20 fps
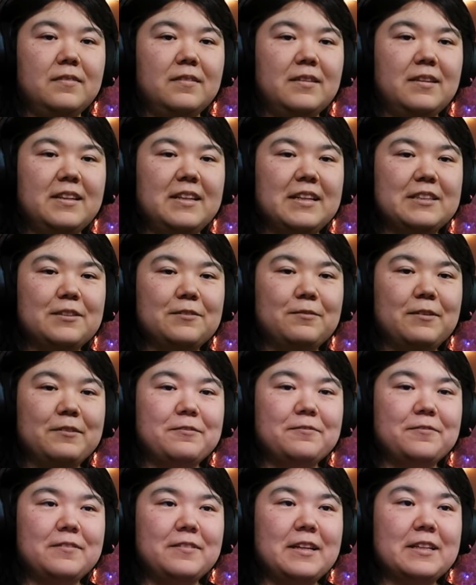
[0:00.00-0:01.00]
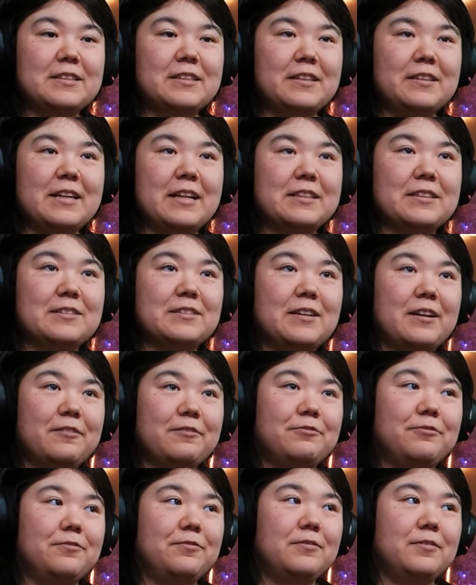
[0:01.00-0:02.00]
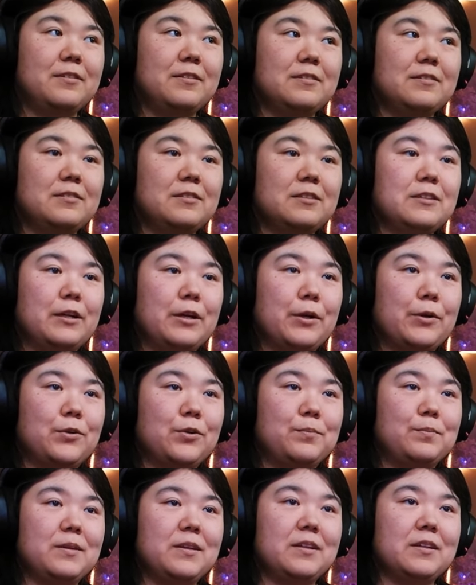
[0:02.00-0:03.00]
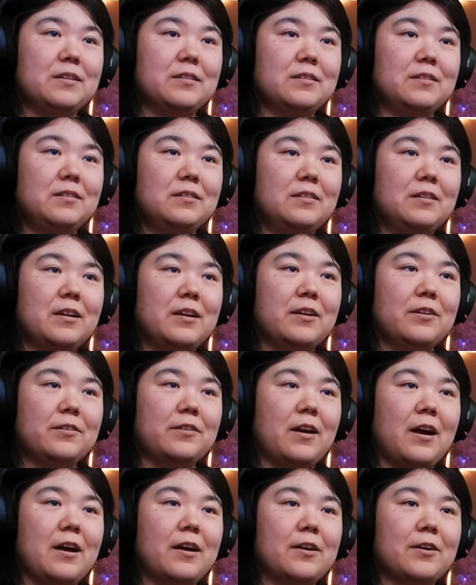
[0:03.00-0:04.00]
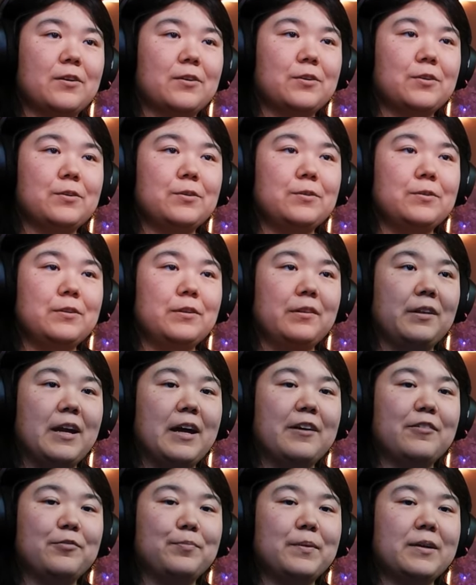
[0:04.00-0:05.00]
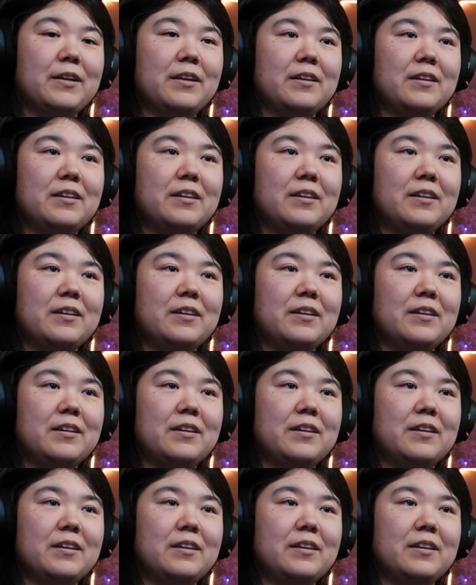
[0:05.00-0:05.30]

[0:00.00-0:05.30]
That's a tough scenario to be in. You got your daughter who you love, but